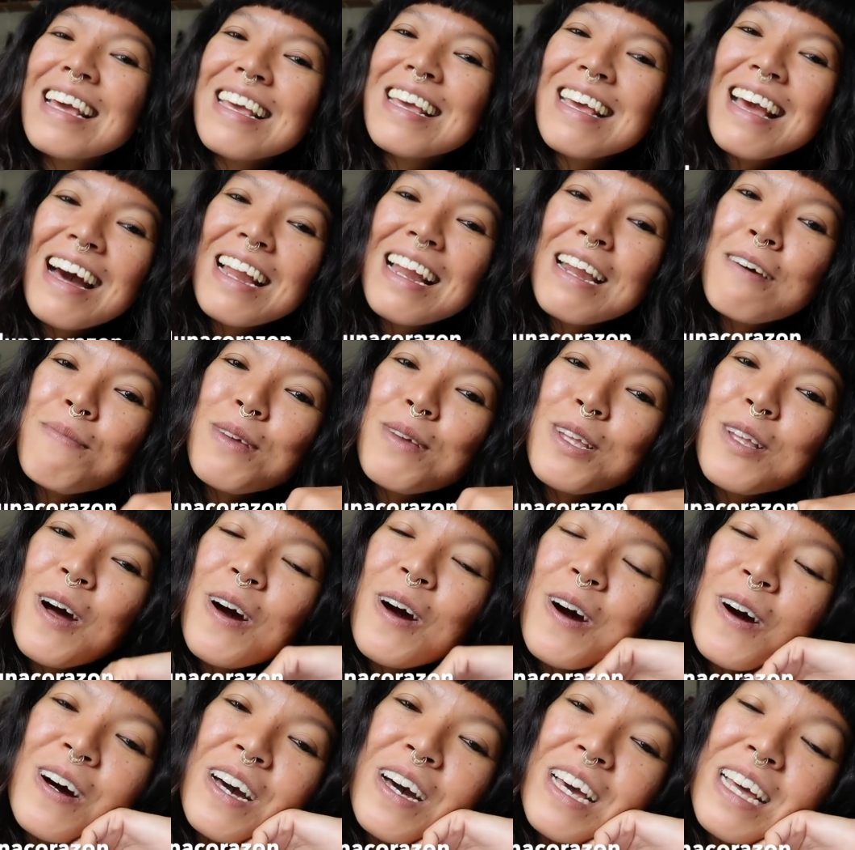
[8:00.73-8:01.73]
Yeah, let me
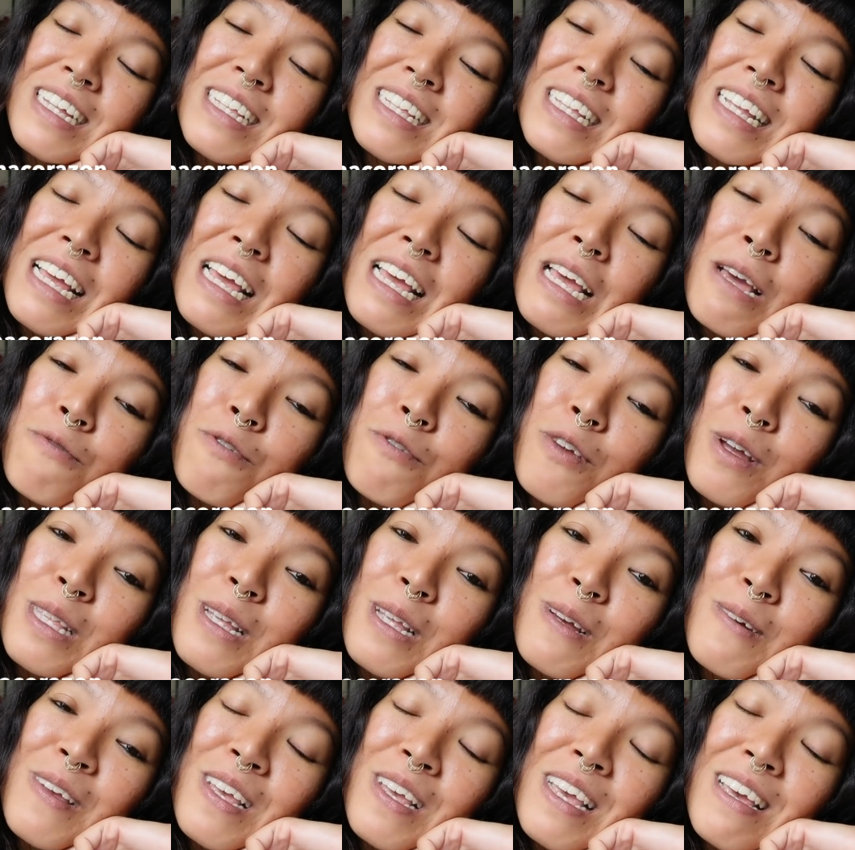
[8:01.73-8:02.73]
know. And if you're
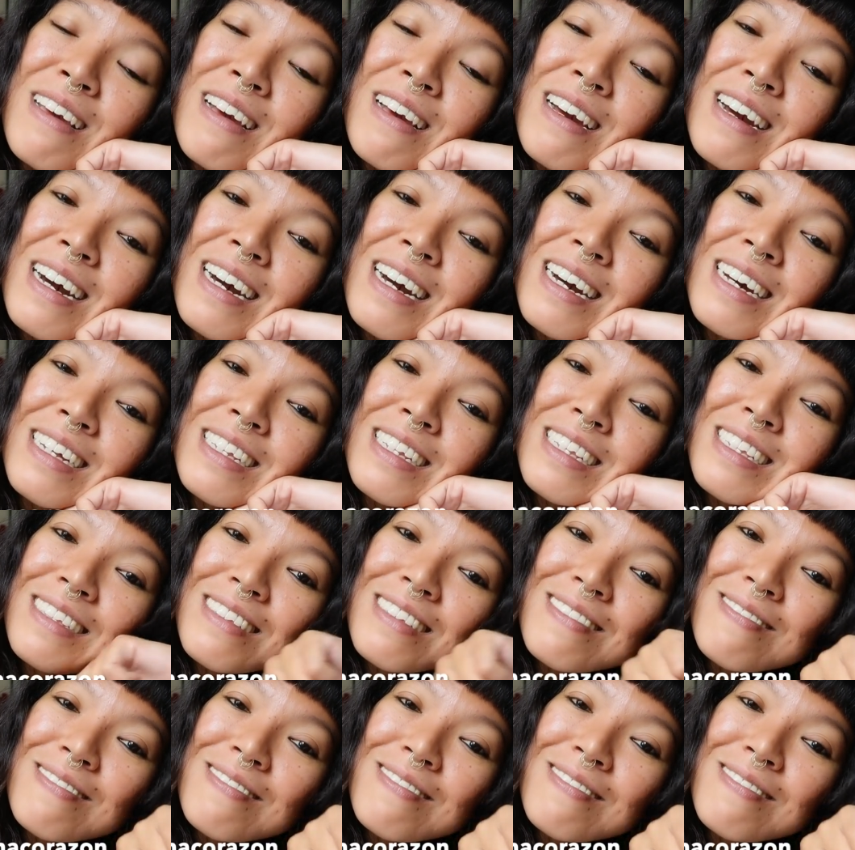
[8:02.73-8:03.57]
new here,